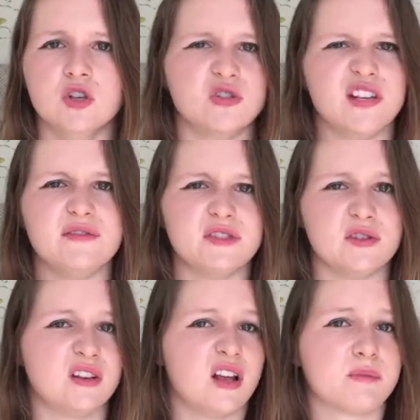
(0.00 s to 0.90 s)
or even
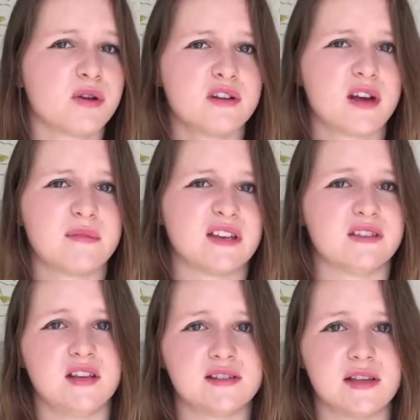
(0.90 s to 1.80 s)
doing like programming
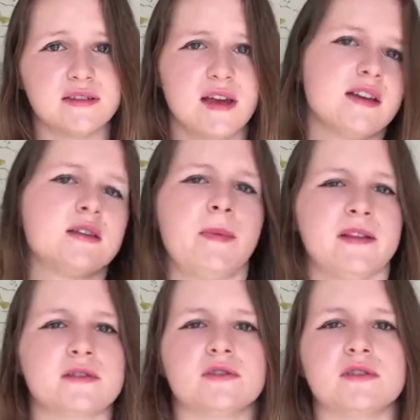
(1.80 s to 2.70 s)
and things like that. It
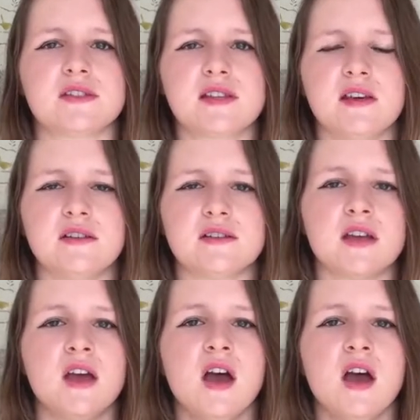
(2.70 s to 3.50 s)
depends on your skills.